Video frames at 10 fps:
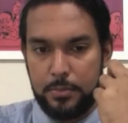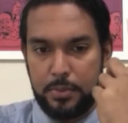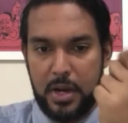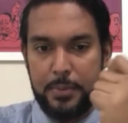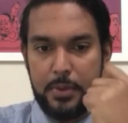
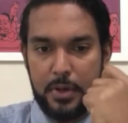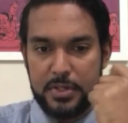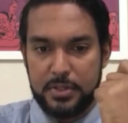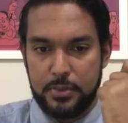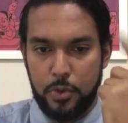prime
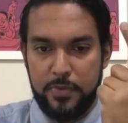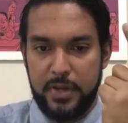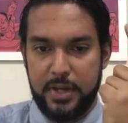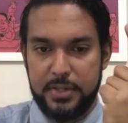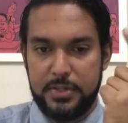cost
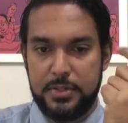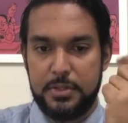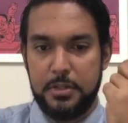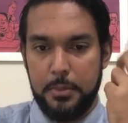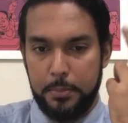overheads
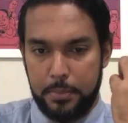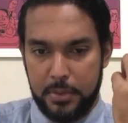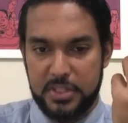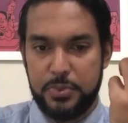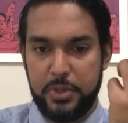
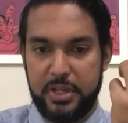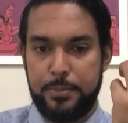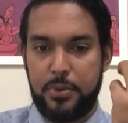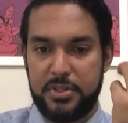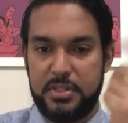plus work in
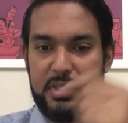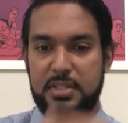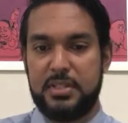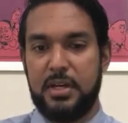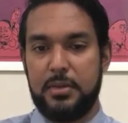process at
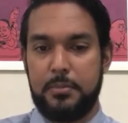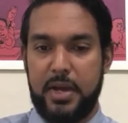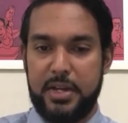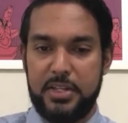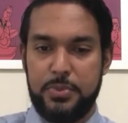start
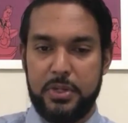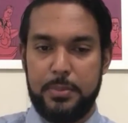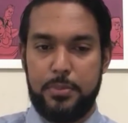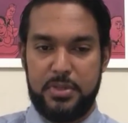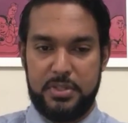minus work
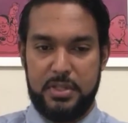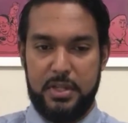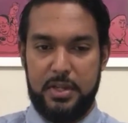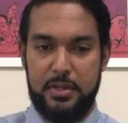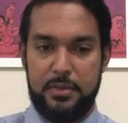in process at end.